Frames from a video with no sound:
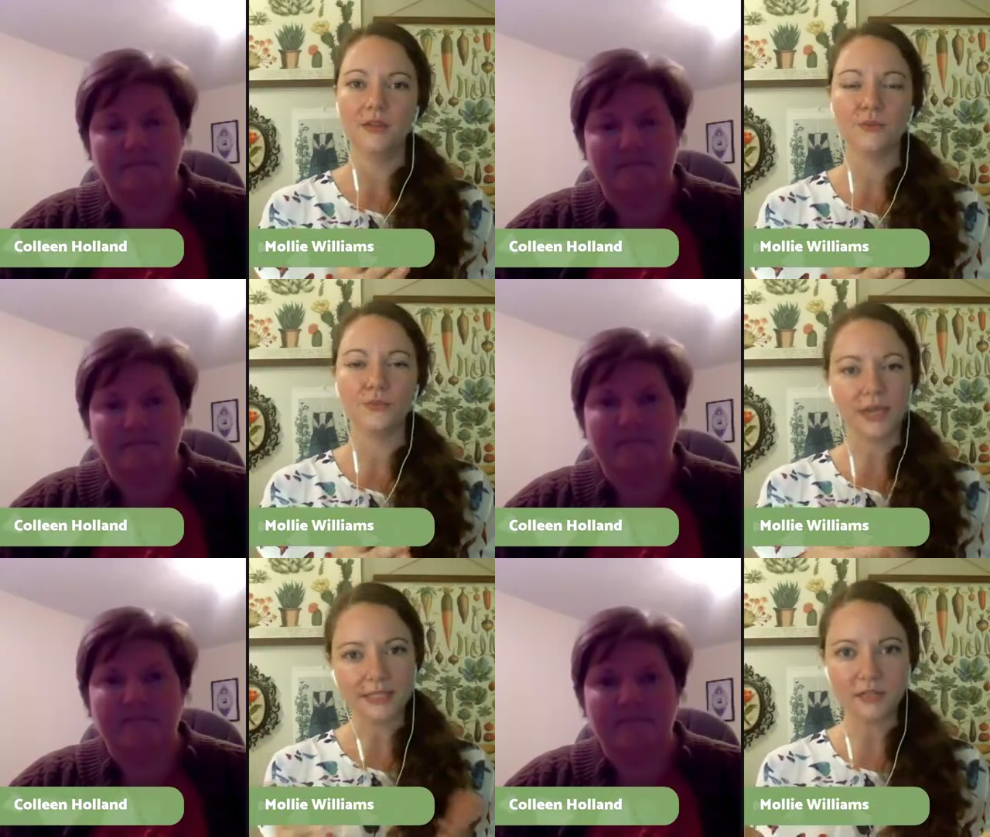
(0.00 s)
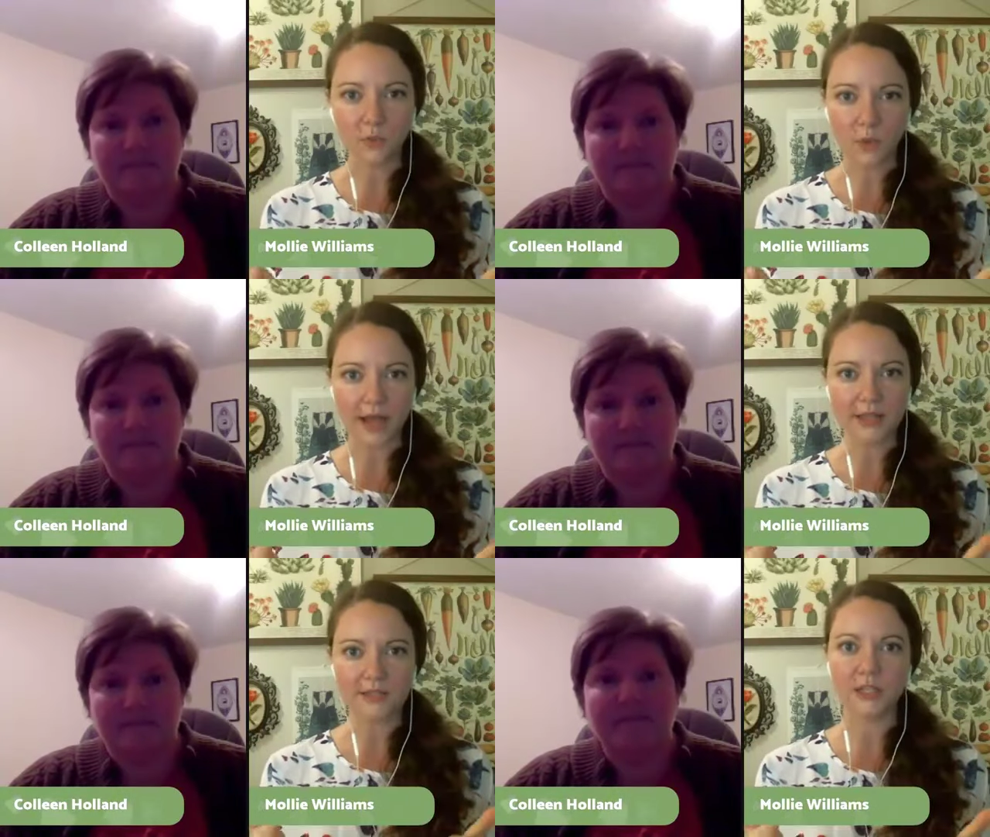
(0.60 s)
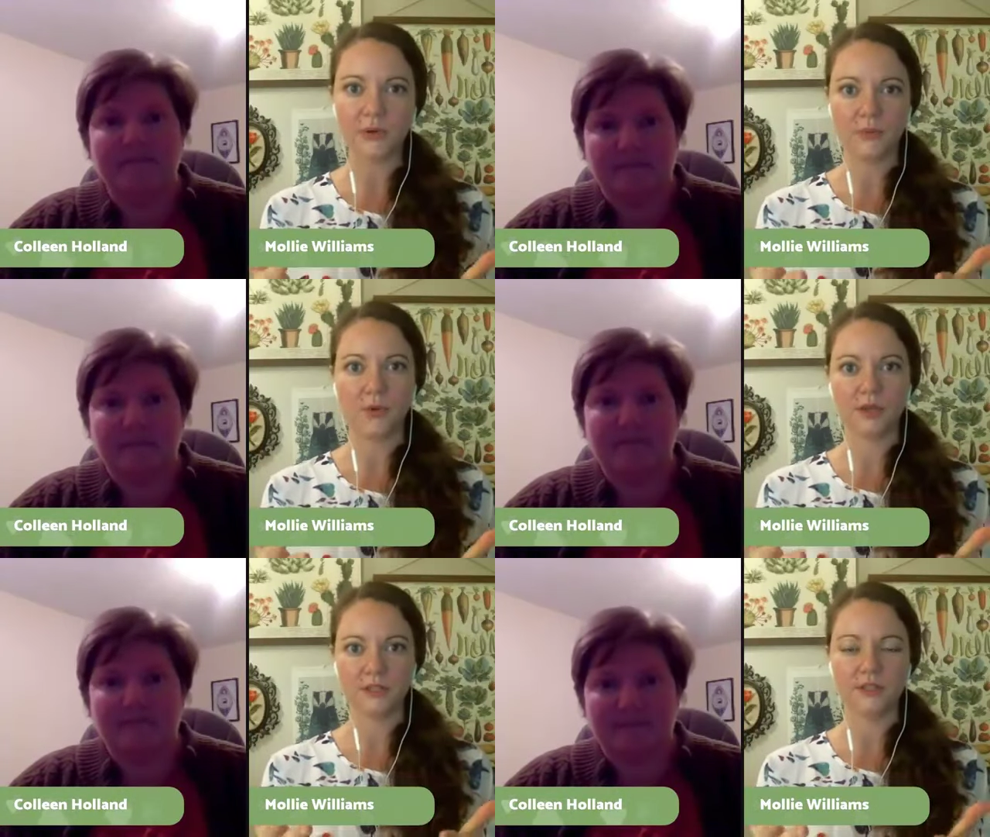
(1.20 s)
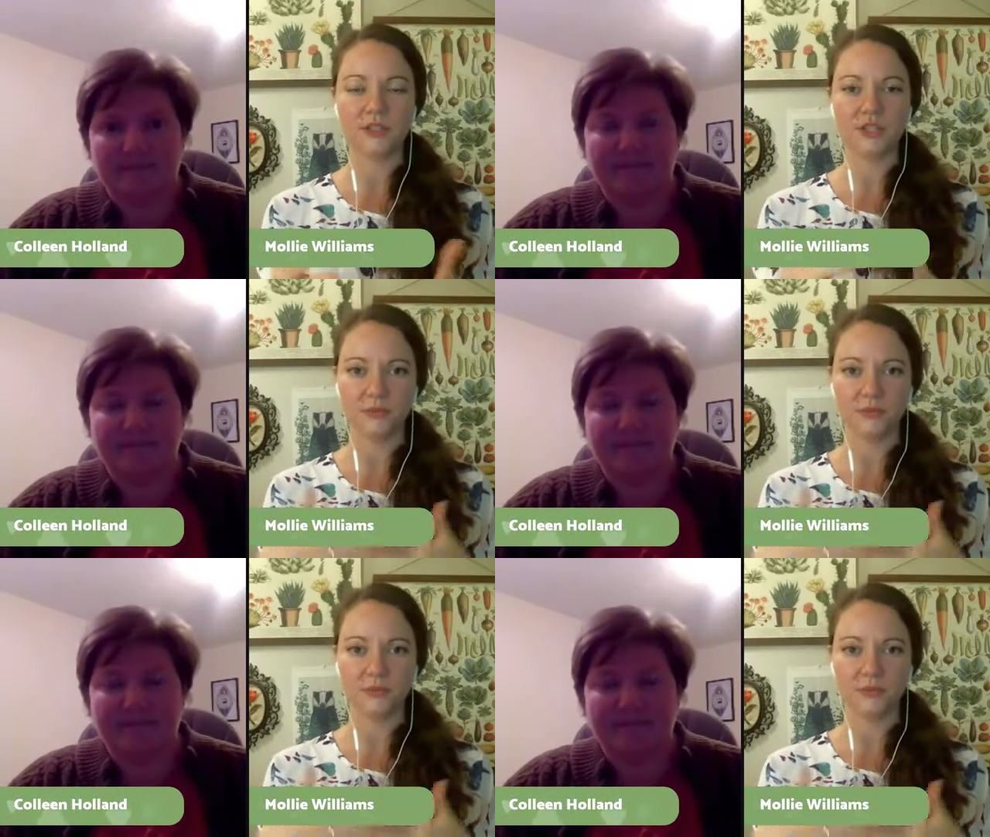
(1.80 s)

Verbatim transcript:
Speaker 1: the reasons why it's so important